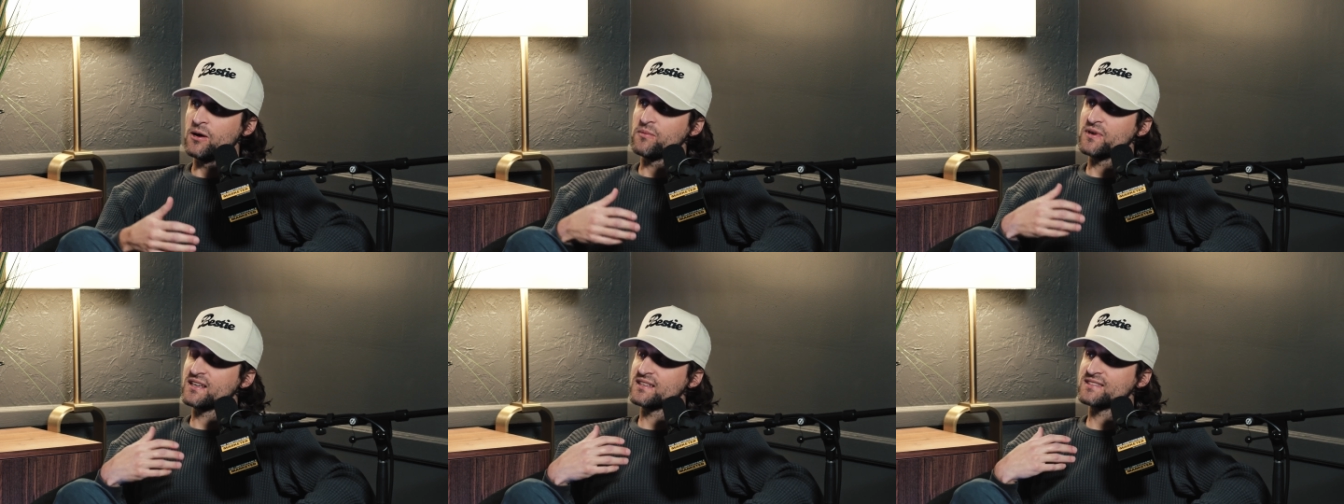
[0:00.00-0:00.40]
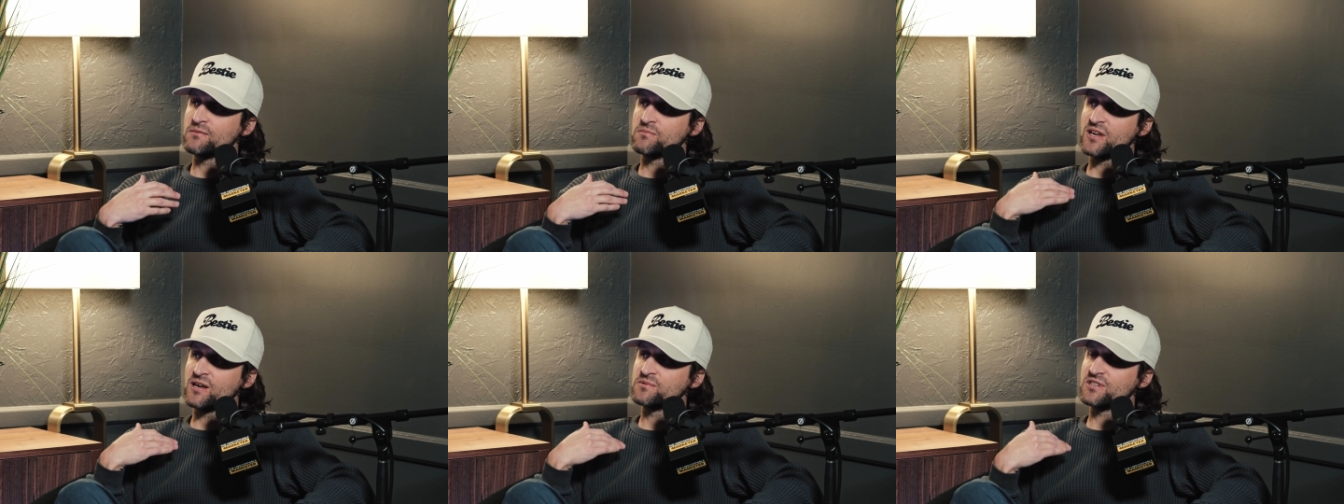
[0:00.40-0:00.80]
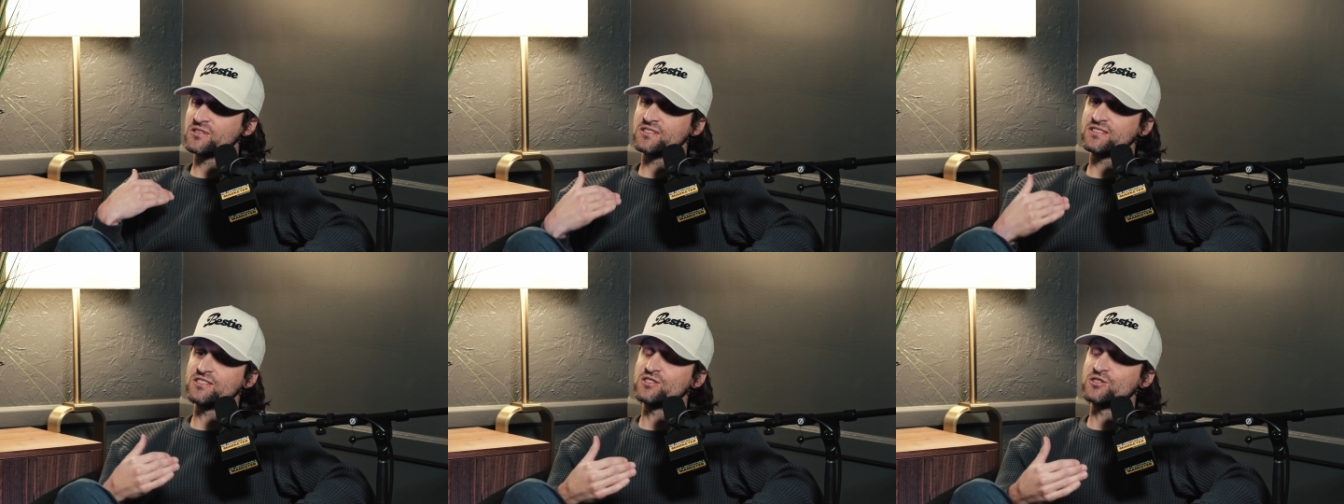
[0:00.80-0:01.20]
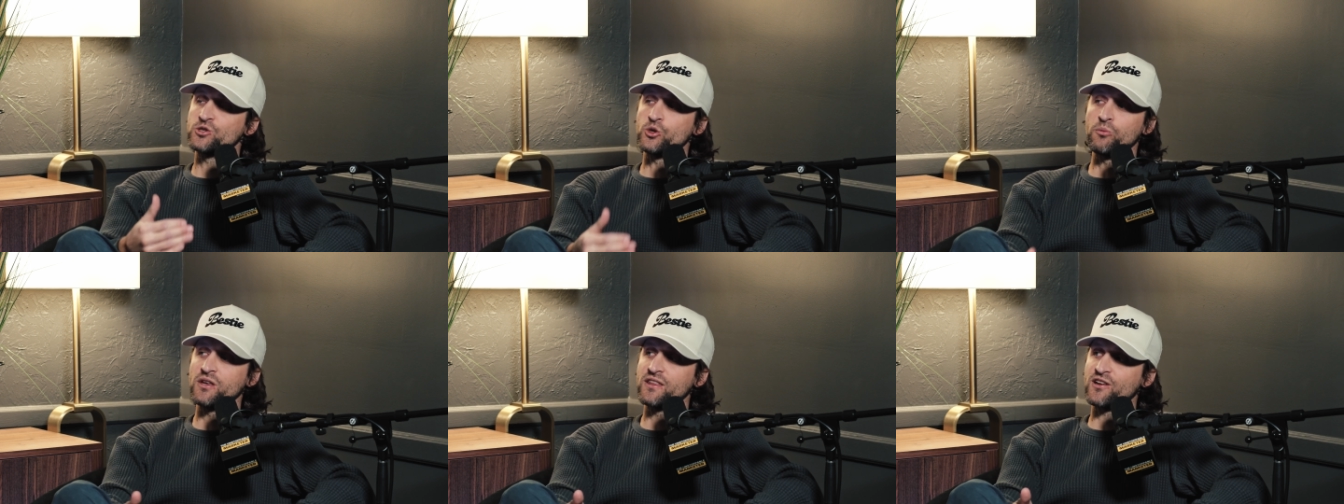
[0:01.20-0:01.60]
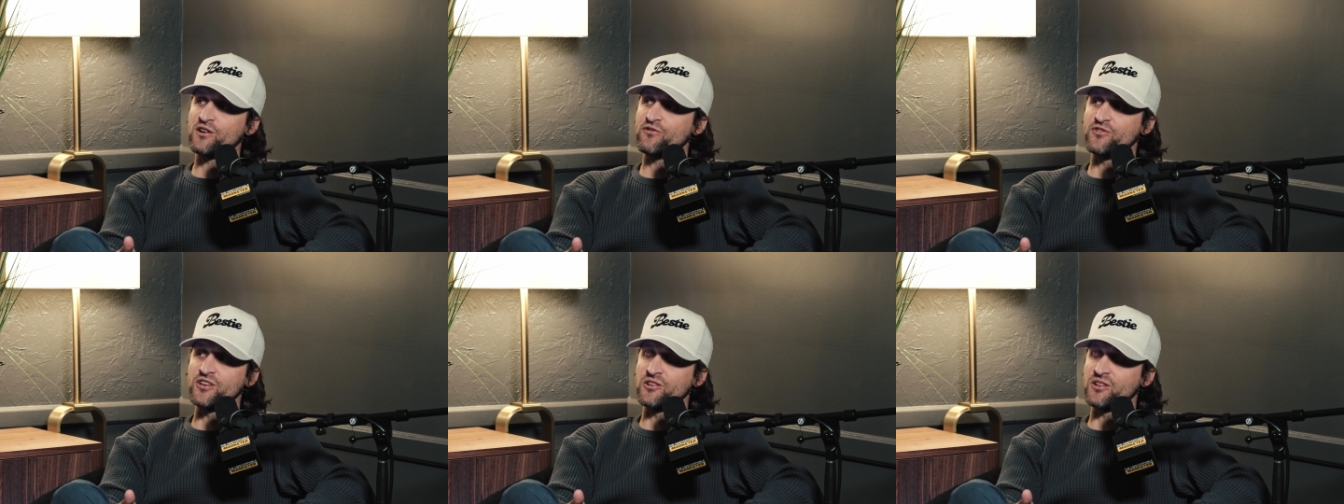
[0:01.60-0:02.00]
because sometimes you're just assuming they're
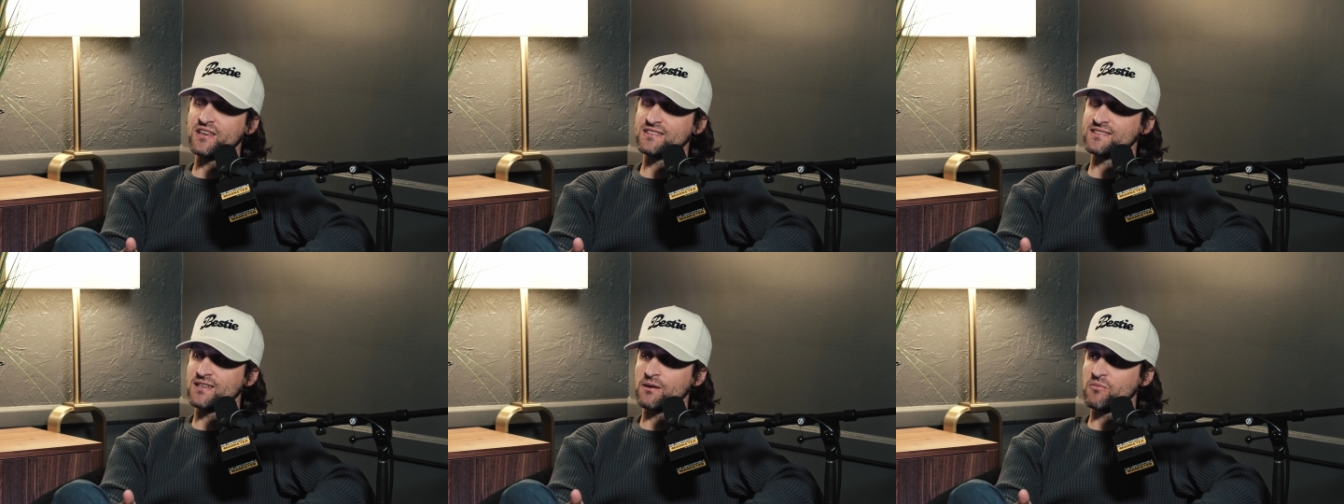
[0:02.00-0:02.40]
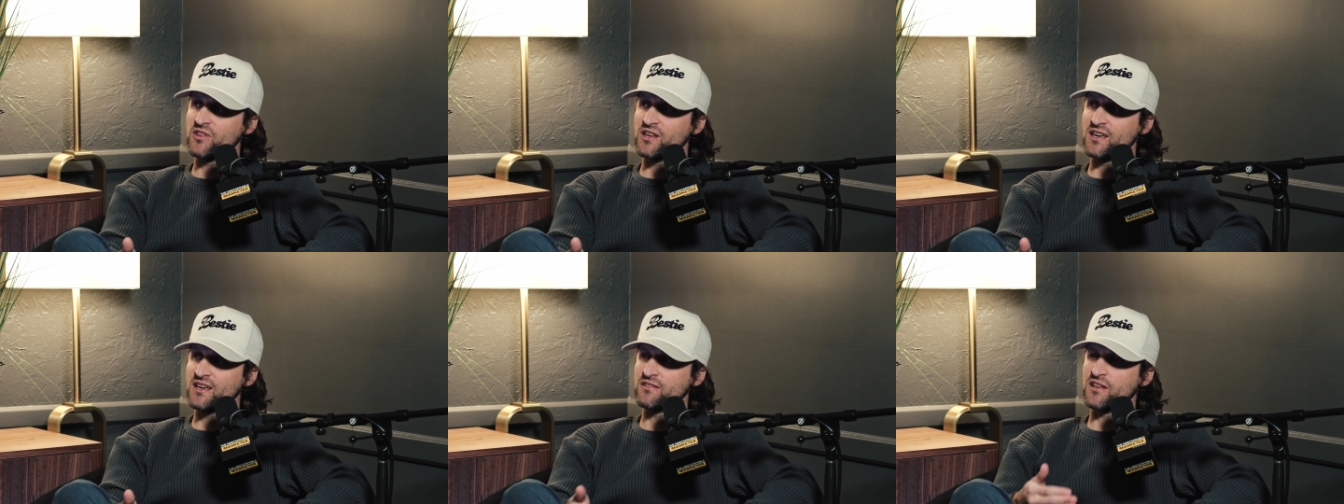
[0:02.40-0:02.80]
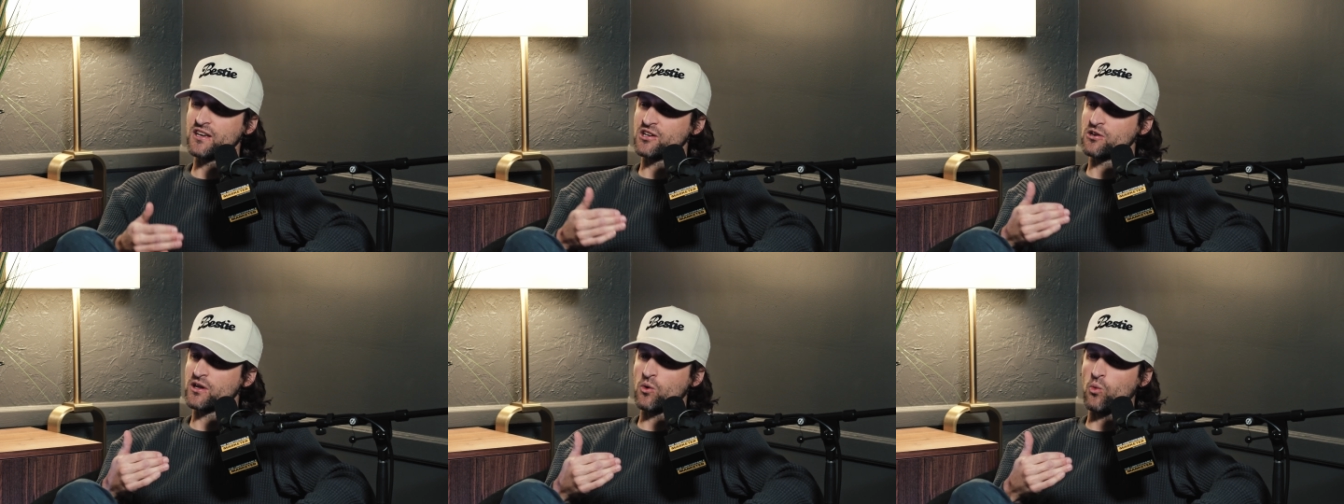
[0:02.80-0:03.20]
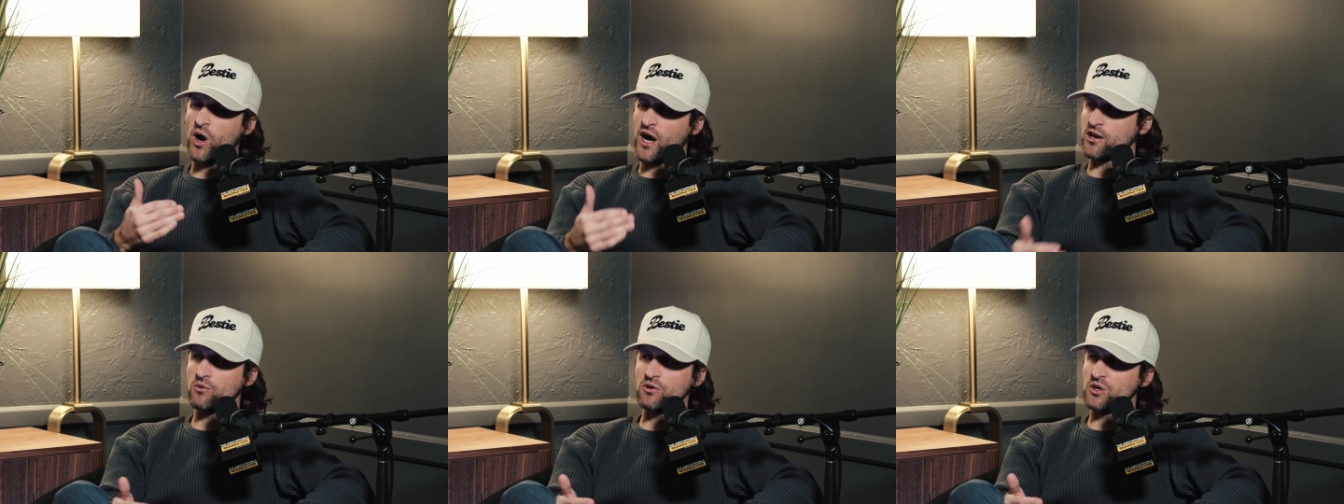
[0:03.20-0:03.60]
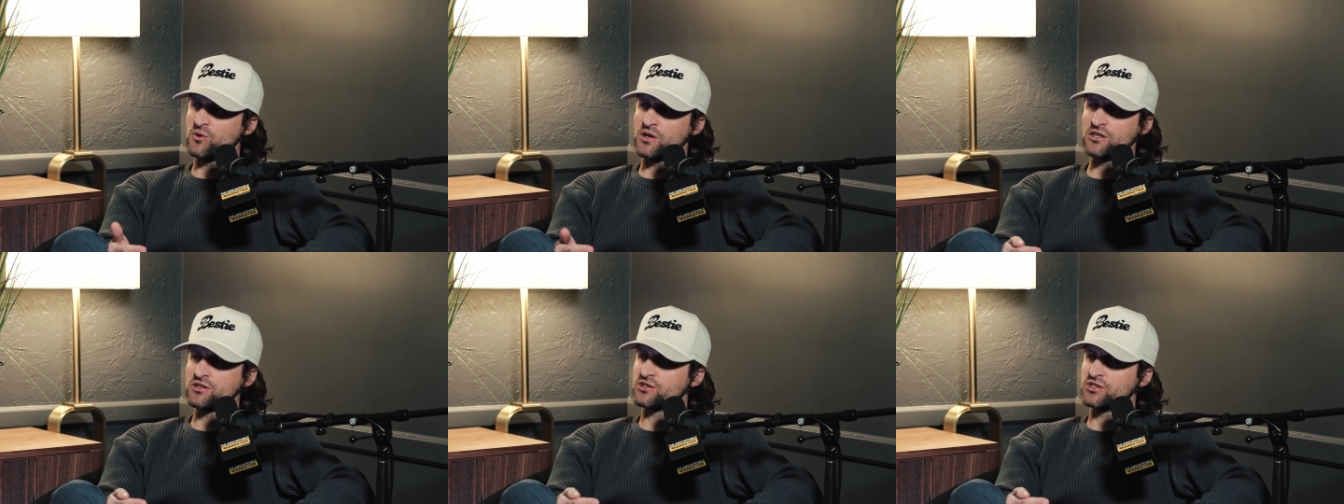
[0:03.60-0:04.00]
feeling something and like you're like, why don't you
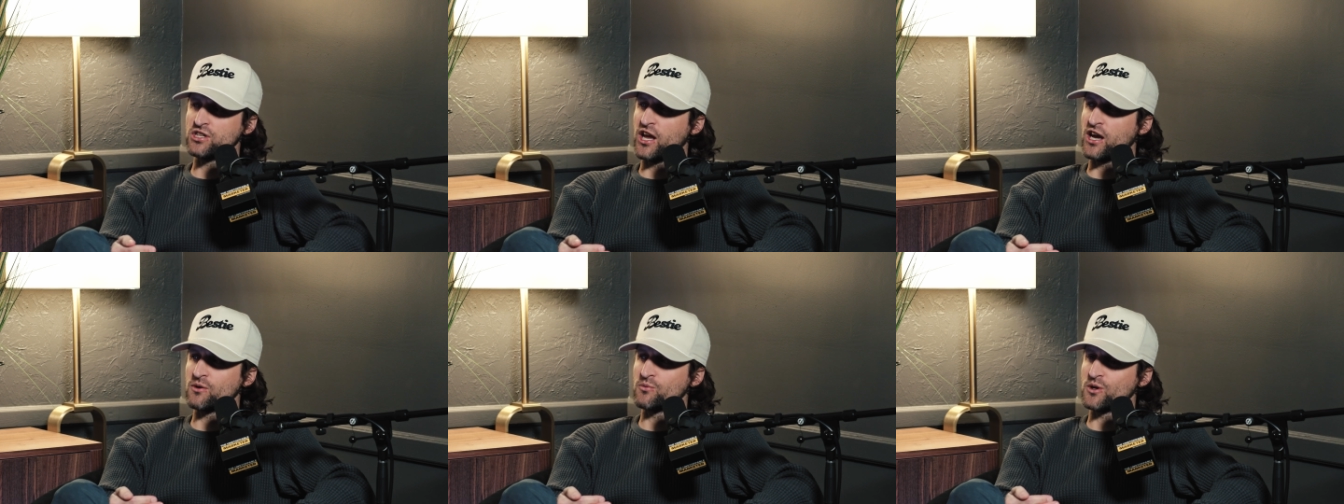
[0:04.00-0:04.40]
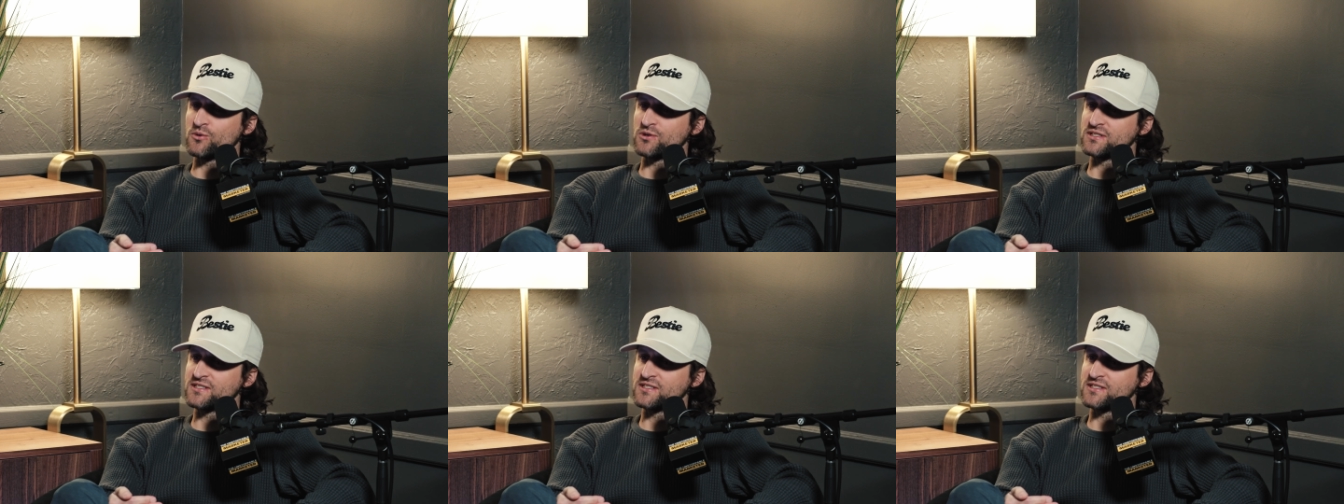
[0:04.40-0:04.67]
understand what we're